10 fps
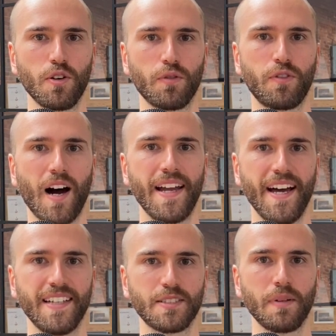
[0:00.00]
your
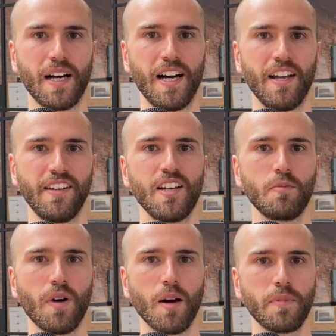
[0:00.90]
finance plan. You
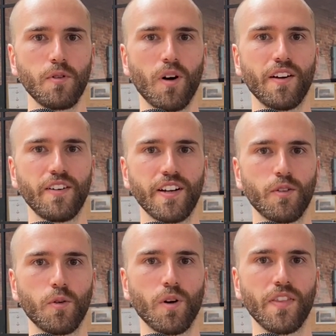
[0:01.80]
might be
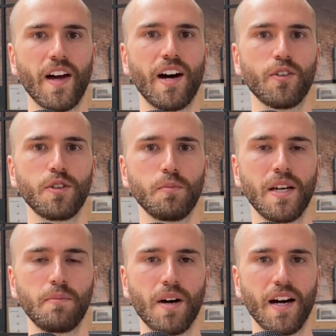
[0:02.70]
wondering, well, what the hell do you
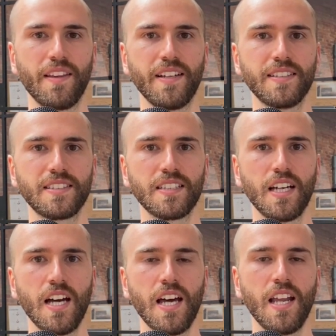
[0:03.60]
mean by this?
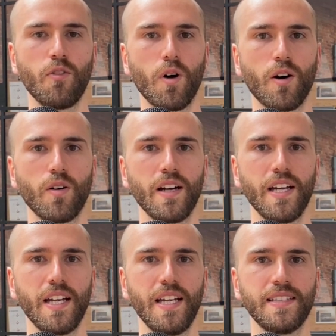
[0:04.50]

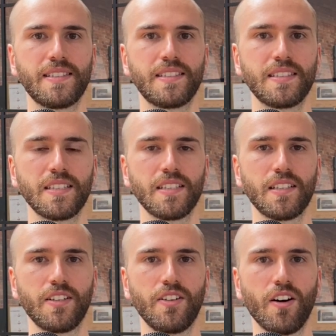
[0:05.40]
Well, it's
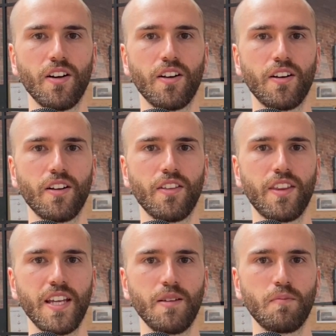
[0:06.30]
not
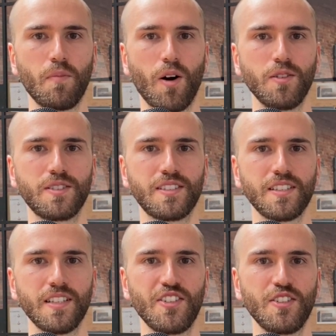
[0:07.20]
the most
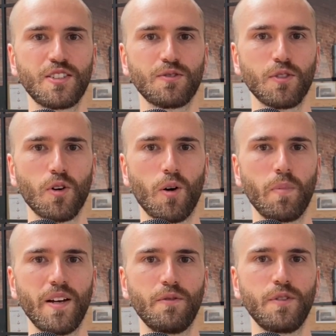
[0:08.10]
useful or
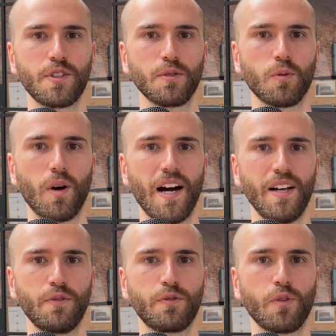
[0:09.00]
beneficial
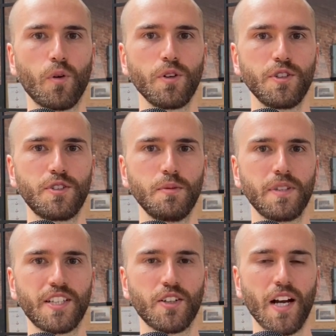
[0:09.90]
way for you to
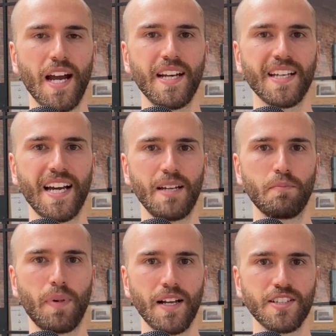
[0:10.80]
be creating a
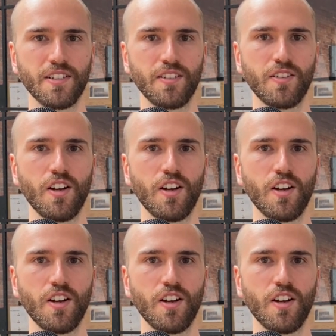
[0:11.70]
budget